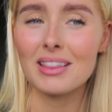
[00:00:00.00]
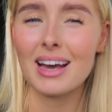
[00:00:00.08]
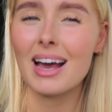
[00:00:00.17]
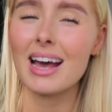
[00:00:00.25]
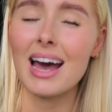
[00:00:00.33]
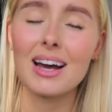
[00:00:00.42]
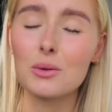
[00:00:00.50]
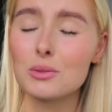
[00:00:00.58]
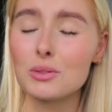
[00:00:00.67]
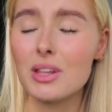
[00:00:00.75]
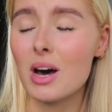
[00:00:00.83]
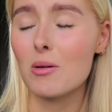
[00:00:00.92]
Like I can't go
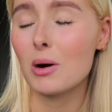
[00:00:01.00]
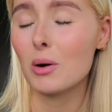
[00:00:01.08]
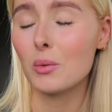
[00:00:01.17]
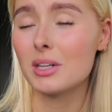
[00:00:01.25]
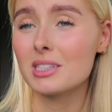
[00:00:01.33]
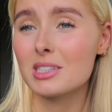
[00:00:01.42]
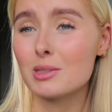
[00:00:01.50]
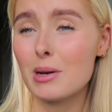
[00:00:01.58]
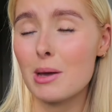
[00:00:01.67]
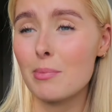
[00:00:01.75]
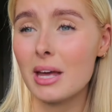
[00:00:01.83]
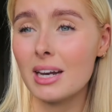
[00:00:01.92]
do that on my own and
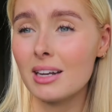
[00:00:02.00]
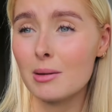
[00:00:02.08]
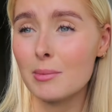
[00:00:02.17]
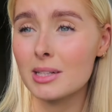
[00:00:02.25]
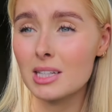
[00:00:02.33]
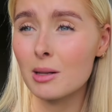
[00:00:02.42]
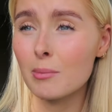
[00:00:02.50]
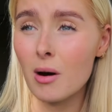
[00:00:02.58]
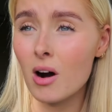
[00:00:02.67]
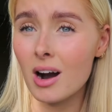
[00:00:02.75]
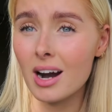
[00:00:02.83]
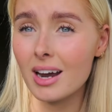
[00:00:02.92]
spray paint in the middle of the
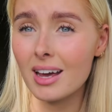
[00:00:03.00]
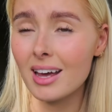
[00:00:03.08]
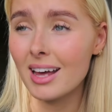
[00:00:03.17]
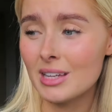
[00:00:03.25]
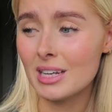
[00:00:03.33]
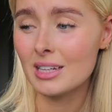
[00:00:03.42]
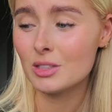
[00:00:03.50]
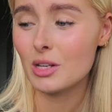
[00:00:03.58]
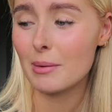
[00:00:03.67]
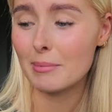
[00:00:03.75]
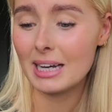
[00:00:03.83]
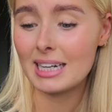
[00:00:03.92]
park.
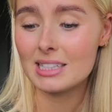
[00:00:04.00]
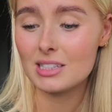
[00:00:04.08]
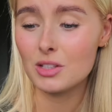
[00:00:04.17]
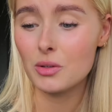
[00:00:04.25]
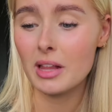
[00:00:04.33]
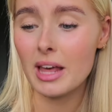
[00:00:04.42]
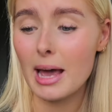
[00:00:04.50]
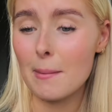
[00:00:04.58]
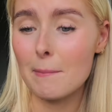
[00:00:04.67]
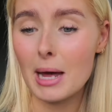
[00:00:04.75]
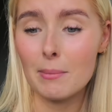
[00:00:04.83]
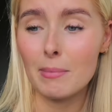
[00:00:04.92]
So I might need to do like
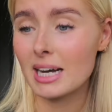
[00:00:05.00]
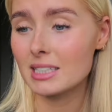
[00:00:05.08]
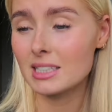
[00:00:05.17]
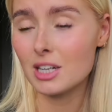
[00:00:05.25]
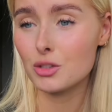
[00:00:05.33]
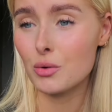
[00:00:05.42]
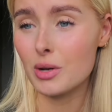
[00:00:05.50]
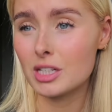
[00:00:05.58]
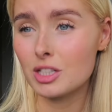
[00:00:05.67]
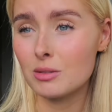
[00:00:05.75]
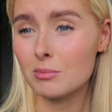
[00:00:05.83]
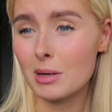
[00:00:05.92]
a bin bag
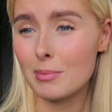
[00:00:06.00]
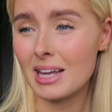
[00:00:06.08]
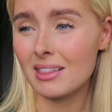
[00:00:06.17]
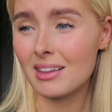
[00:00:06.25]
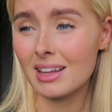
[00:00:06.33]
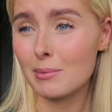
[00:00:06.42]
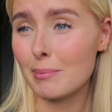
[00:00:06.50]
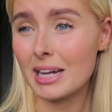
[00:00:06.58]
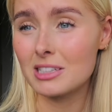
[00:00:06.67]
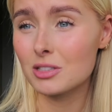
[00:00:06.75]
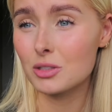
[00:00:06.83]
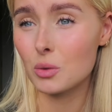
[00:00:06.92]
situation, maybe in like the
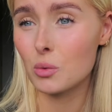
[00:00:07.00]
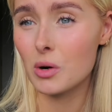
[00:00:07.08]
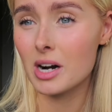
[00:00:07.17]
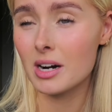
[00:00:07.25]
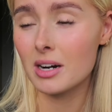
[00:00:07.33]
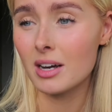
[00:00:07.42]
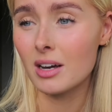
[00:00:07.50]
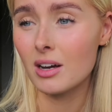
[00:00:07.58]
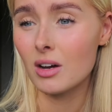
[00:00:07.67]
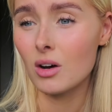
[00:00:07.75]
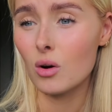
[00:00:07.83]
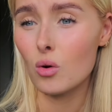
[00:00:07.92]
bin store,
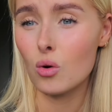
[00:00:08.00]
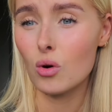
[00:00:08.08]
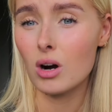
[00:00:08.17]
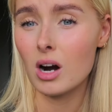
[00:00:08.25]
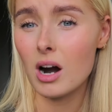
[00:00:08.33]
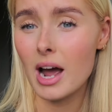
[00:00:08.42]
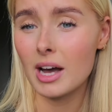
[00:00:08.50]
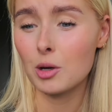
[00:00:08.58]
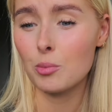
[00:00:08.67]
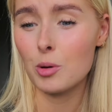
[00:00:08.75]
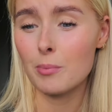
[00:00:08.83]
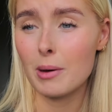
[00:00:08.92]
or I
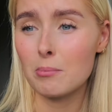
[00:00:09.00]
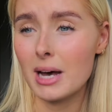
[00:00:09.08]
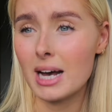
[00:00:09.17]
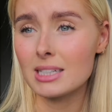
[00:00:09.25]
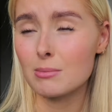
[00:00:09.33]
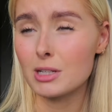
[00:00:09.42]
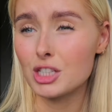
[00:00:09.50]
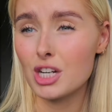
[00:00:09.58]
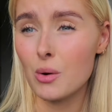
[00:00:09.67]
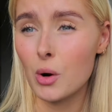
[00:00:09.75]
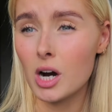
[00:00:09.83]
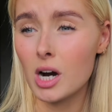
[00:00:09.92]
could put bin bags in my
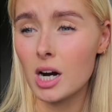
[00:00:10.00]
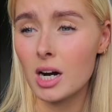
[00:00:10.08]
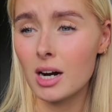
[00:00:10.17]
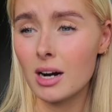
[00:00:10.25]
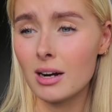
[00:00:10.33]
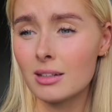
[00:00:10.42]
shower.